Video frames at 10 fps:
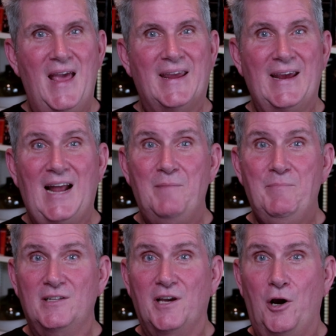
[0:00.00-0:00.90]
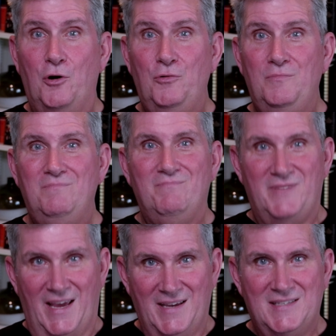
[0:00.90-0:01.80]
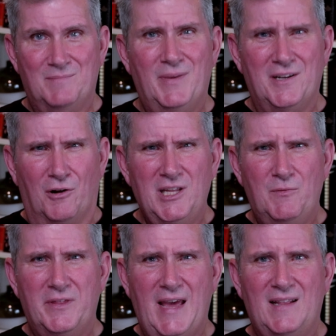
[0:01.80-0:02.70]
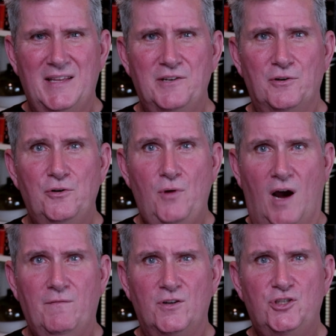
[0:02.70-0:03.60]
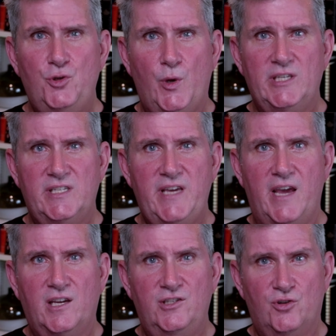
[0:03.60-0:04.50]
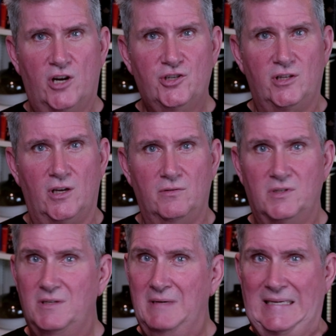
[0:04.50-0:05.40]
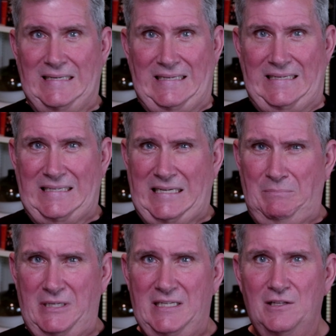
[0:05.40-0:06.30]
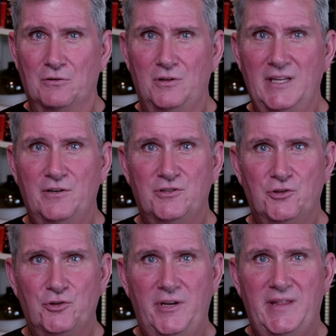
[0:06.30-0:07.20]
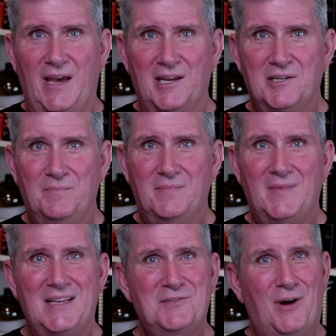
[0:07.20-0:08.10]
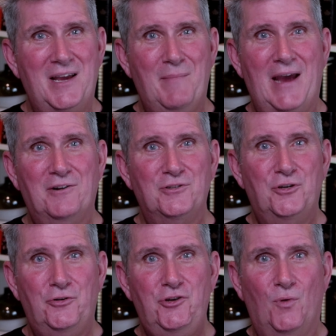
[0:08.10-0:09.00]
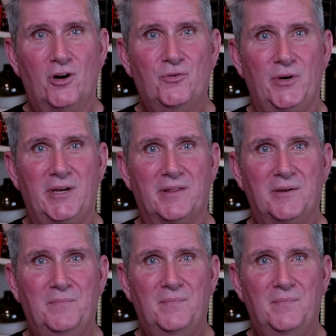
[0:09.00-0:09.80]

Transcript: Can I build a home? Yes, but only with that lender who offers USDA construction loans, and not many local lenders are doing that. That's why it matters who you work with.